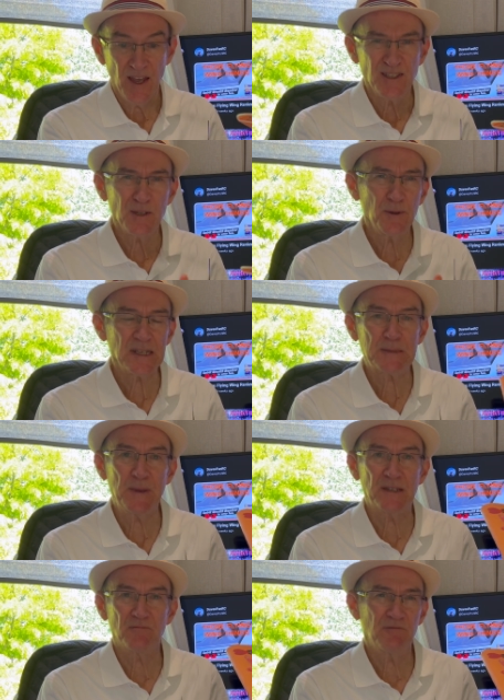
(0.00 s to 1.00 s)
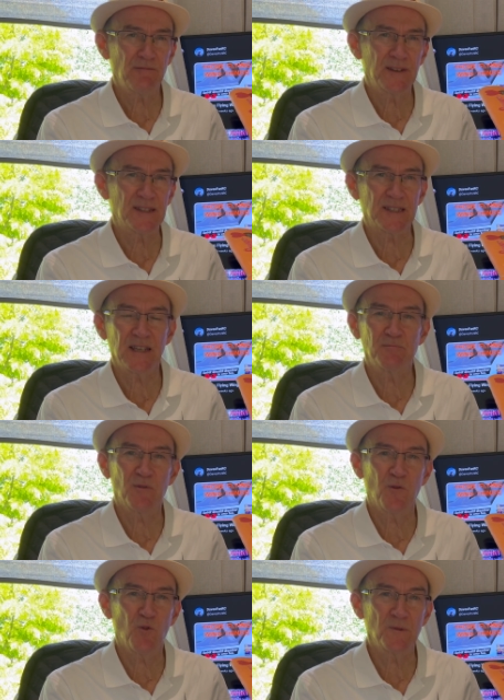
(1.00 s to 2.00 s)
So I'd expect roughly the same
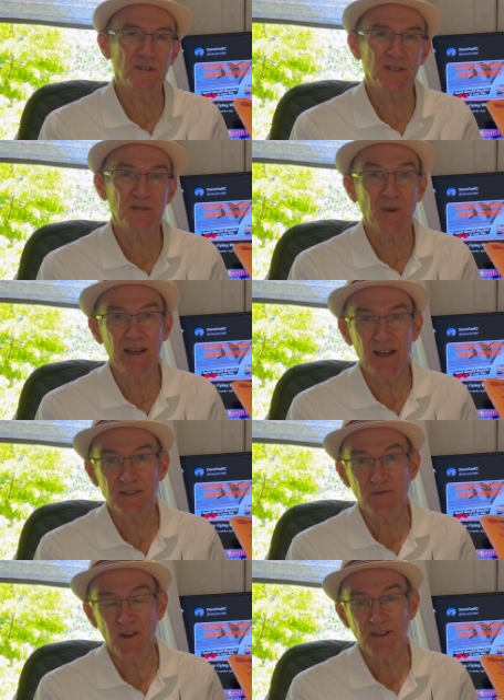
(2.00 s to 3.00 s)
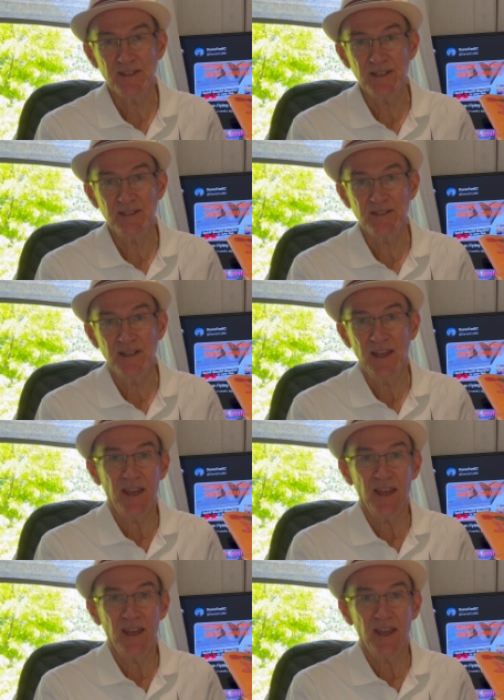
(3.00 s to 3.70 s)
performance as my last flight test,